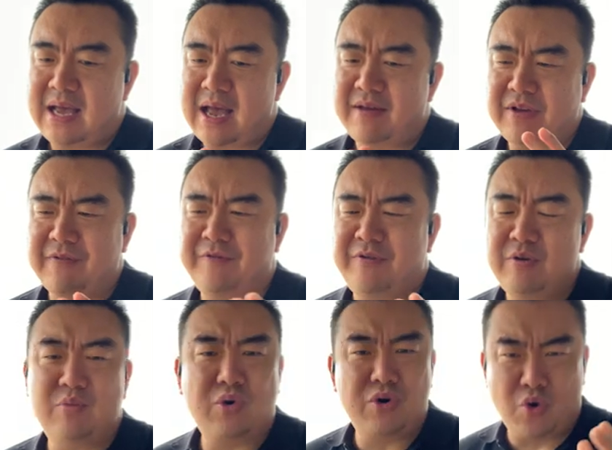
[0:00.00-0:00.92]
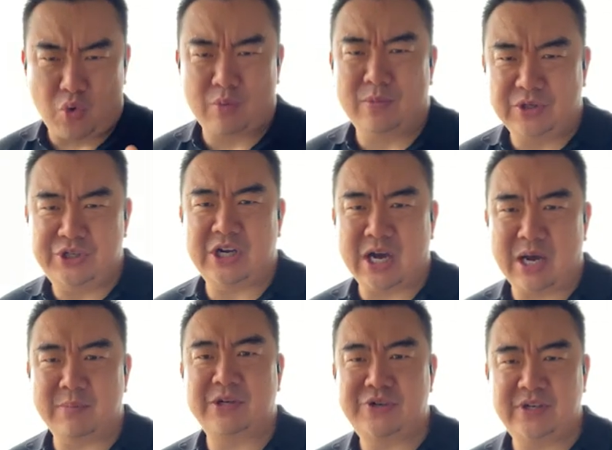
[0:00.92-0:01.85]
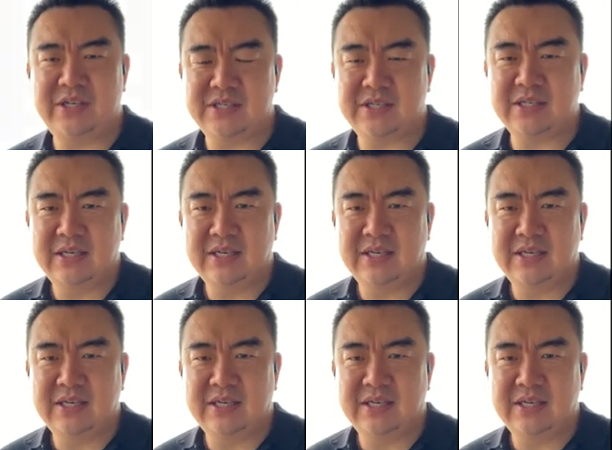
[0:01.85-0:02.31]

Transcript: having a few more normal geometries,